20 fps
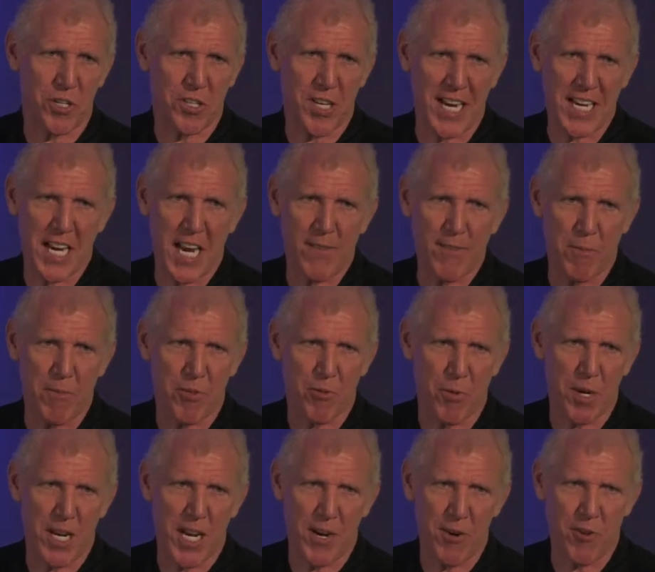I gave them
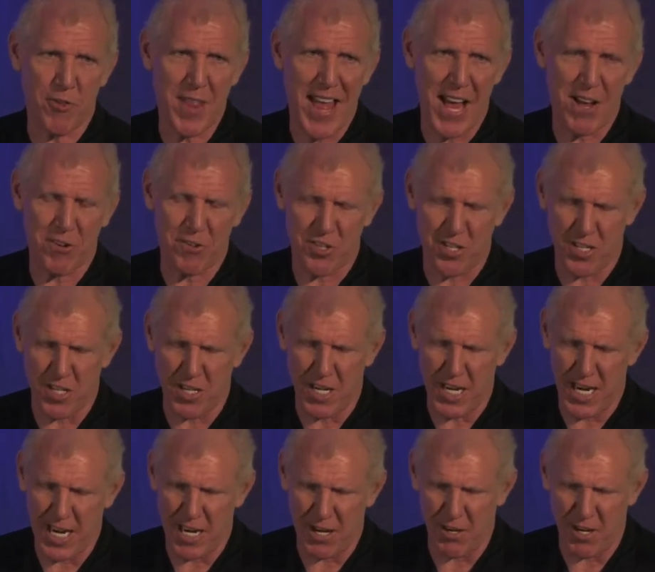300,000,
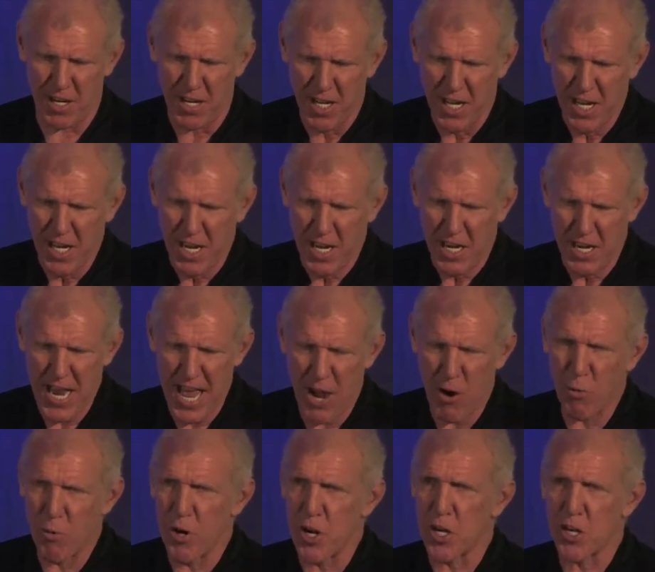and now
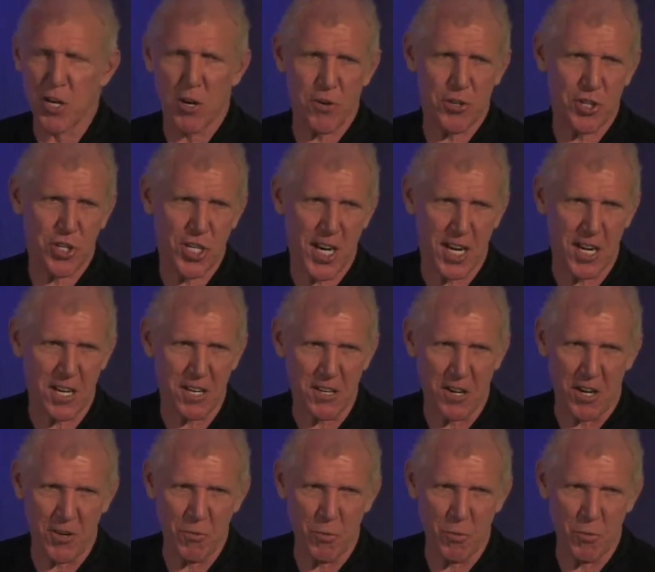we're negotiating. So when, on,